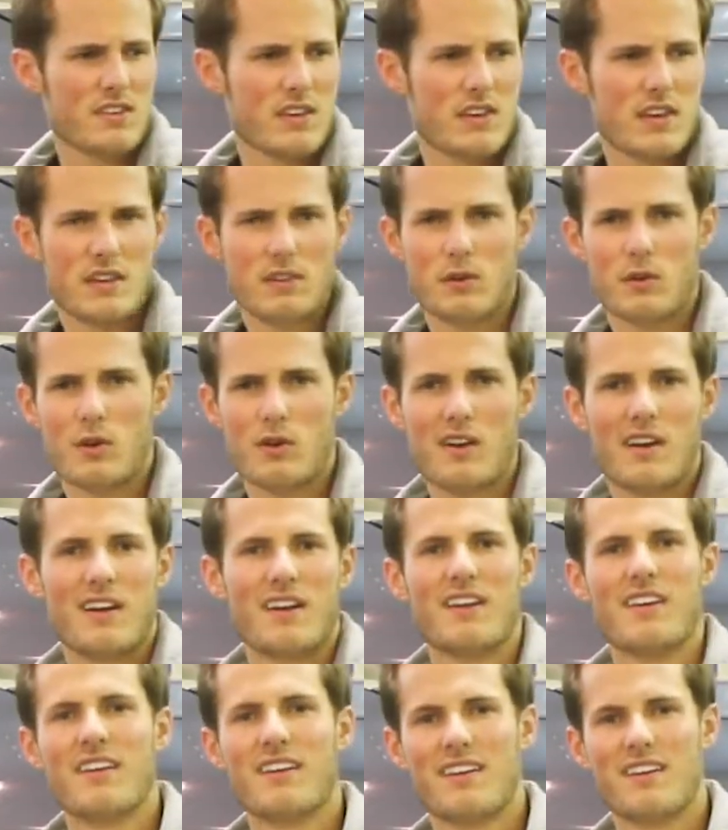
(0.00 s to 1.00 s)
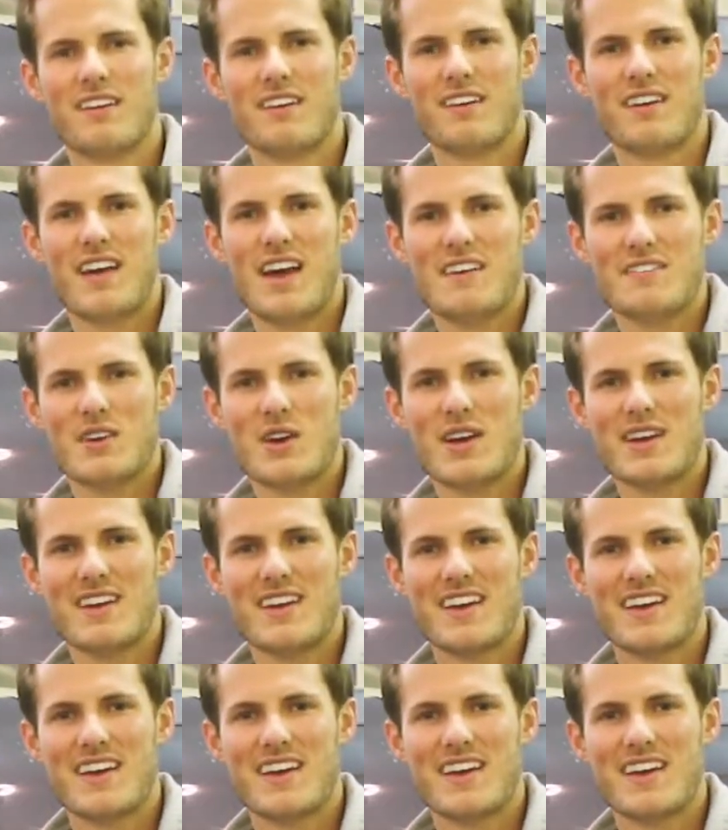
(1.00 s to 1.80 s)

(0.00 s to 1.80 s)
either or. Have a great